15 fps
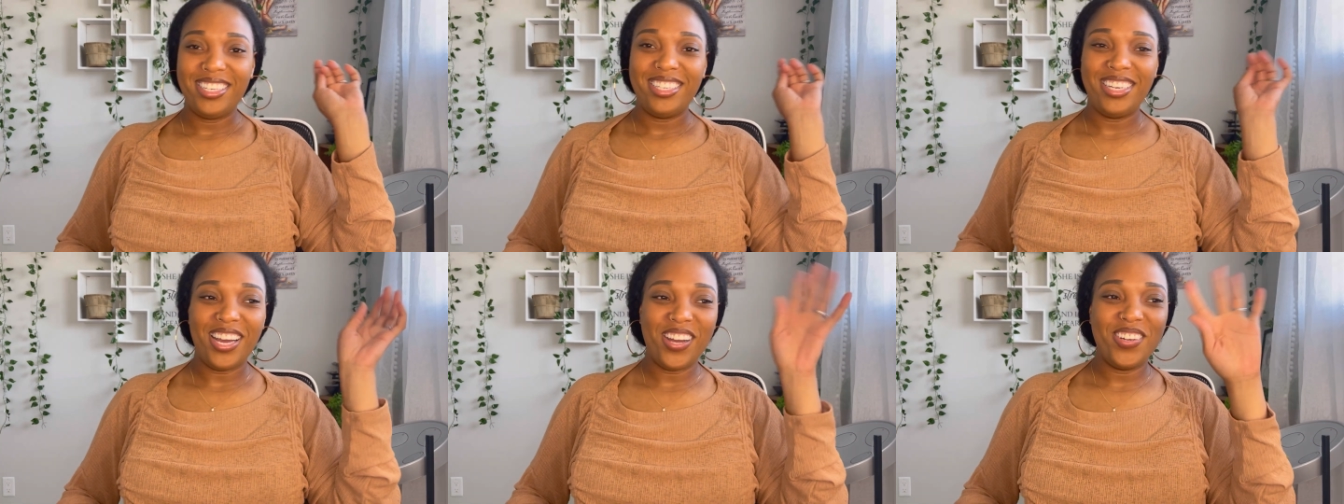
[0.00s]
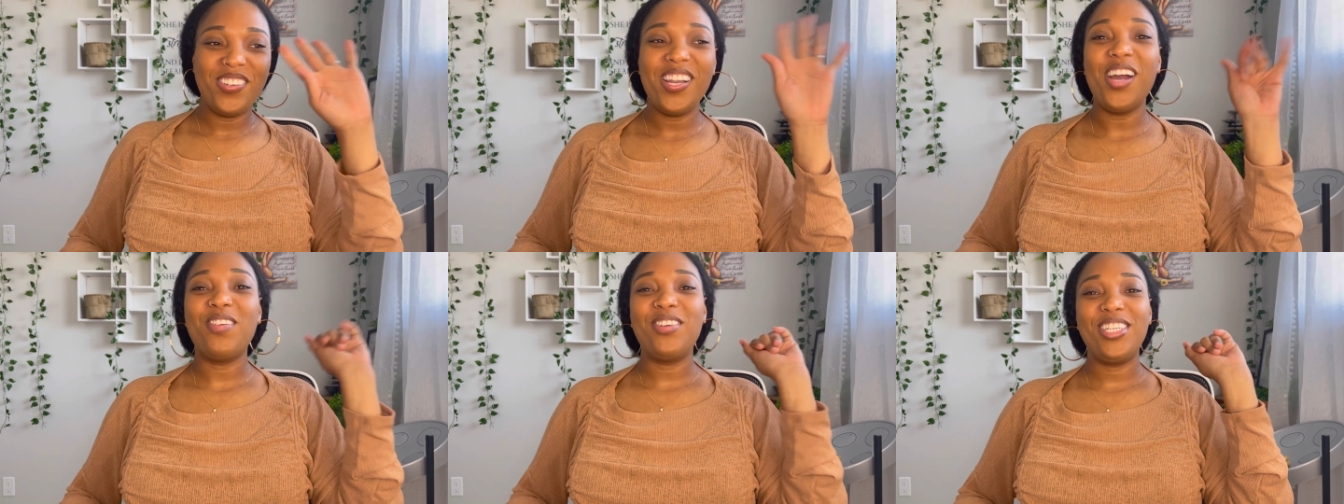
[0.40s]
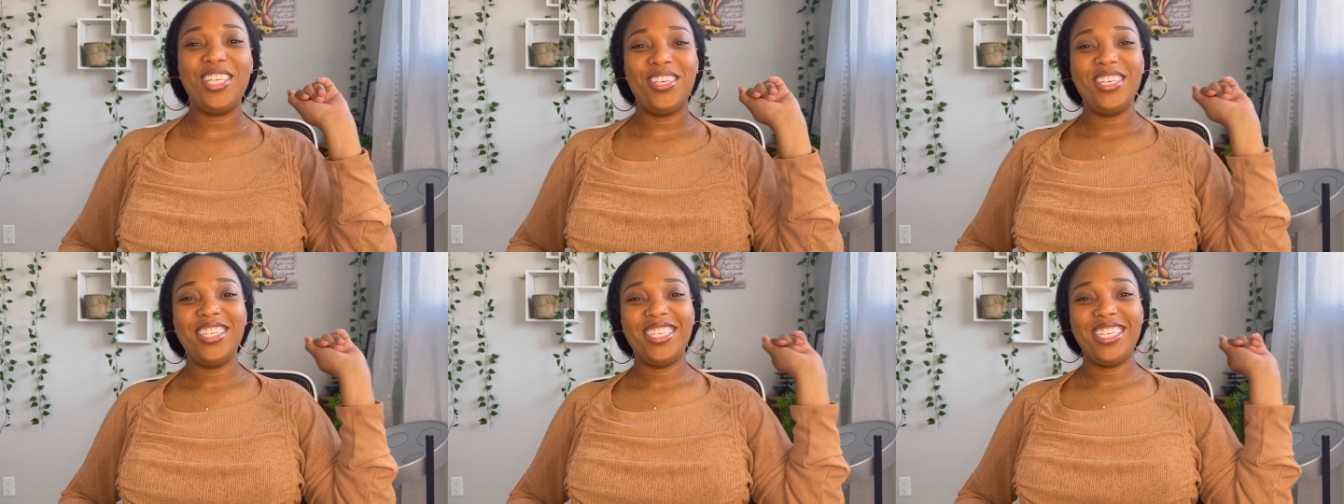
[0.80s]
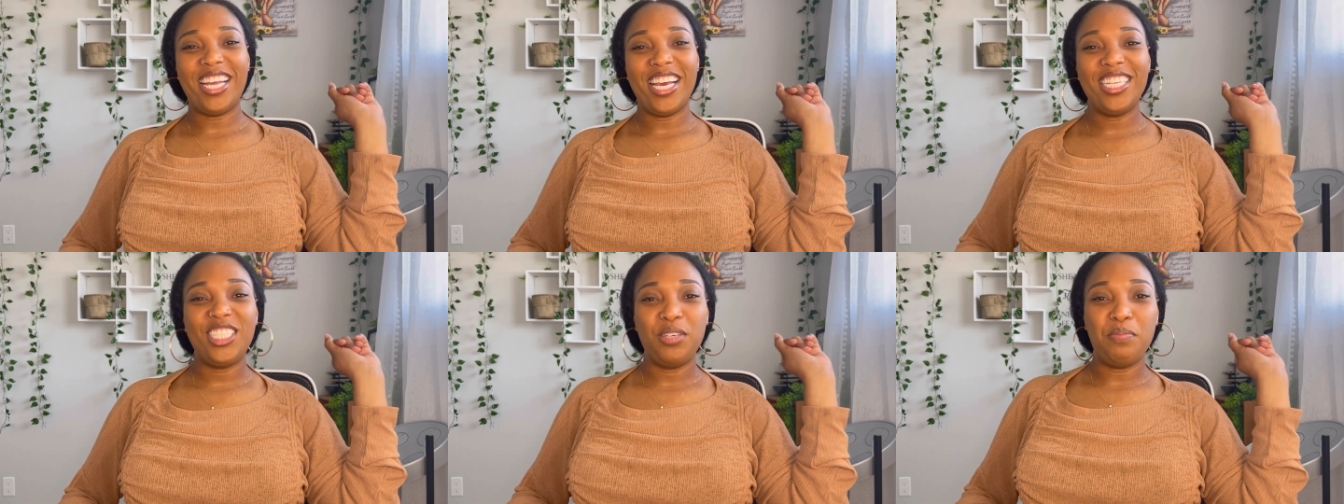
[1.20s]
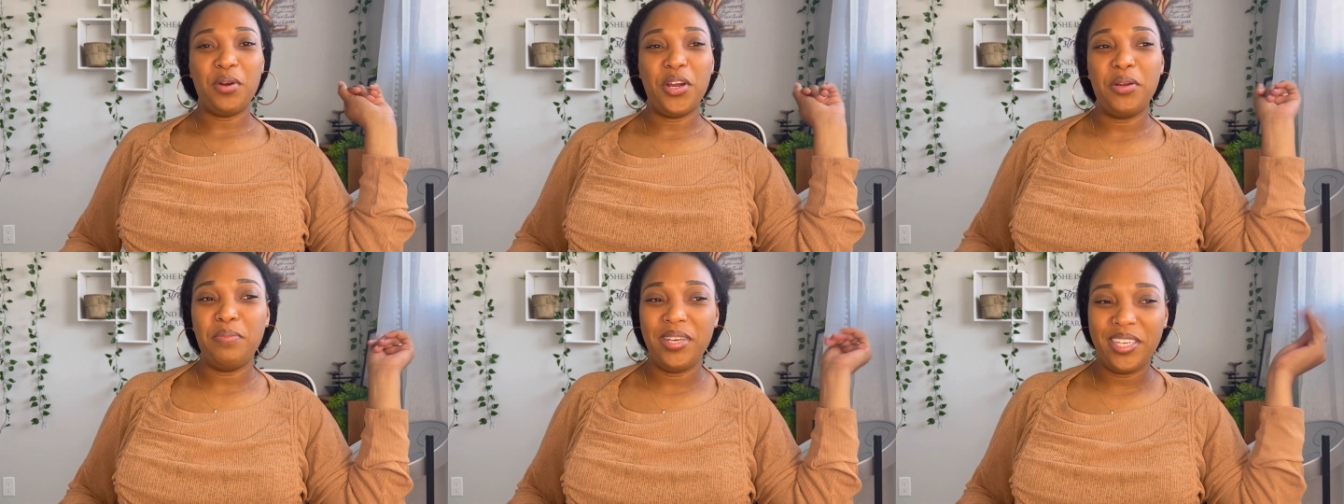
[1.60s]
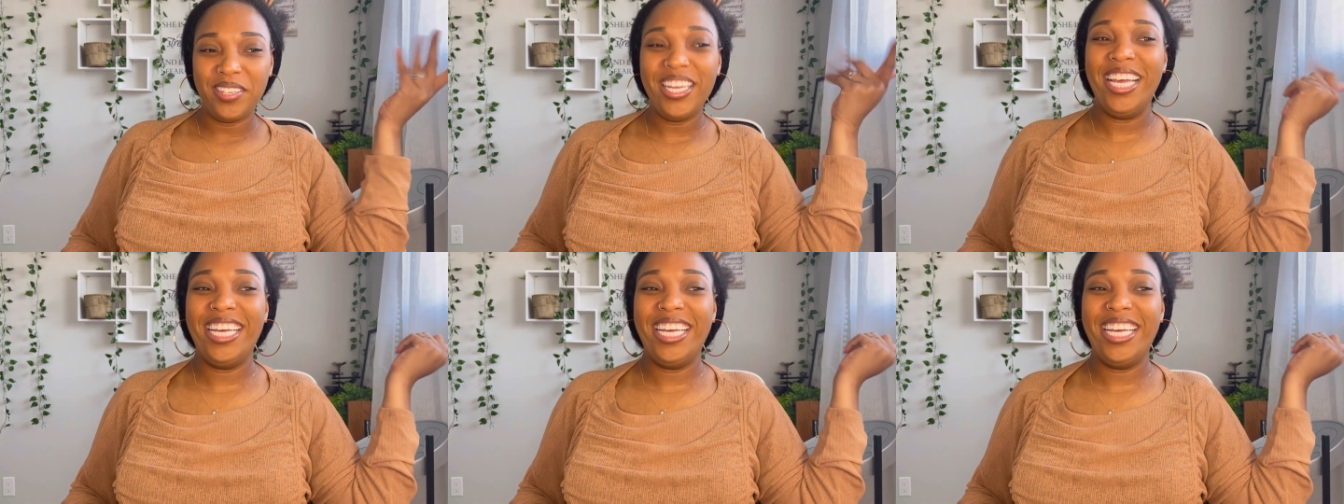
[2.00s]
Yeah, not really the dancing part, but